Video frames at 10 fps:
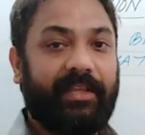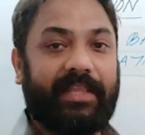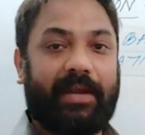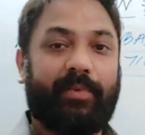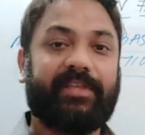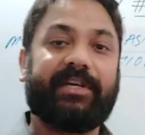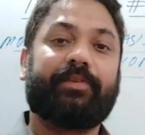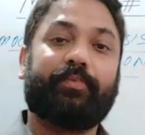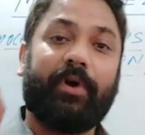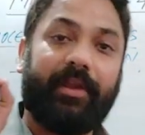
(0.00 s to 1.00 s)
That means
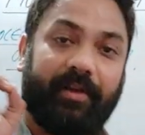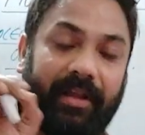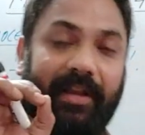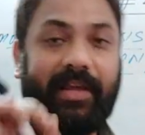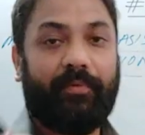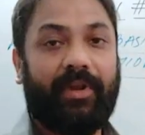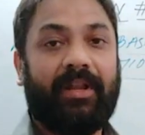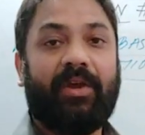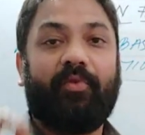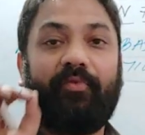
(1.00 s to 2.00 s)
at molecular level
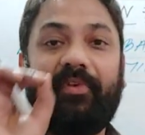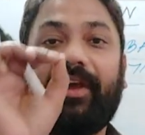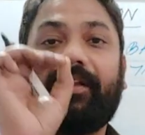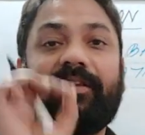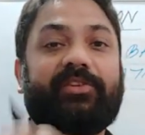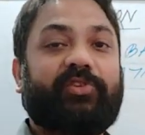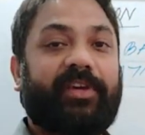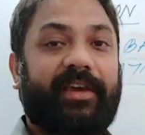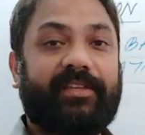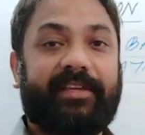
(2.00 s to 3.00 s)
where the
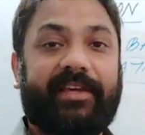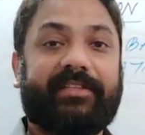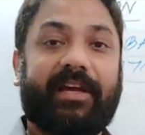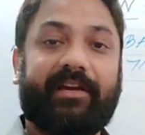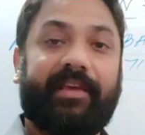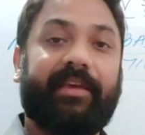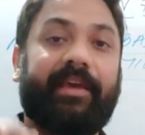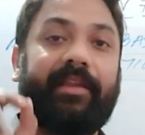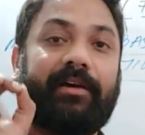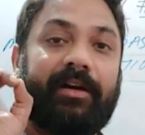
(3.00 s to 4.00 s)
change is occurring
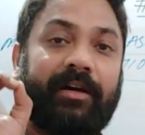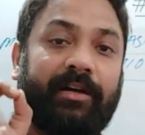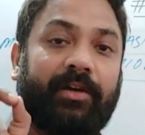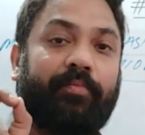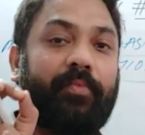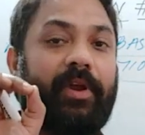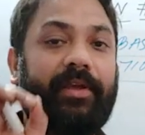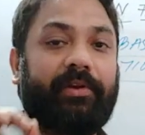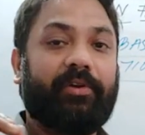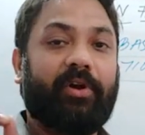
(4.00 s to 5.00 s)
in a
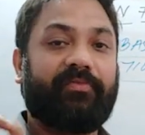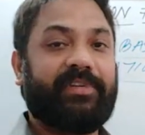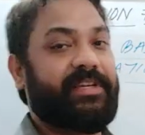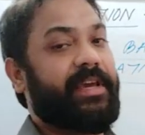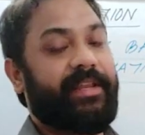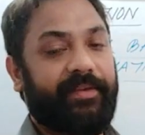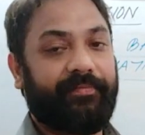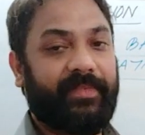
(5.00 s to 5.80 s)
molecule of DNA.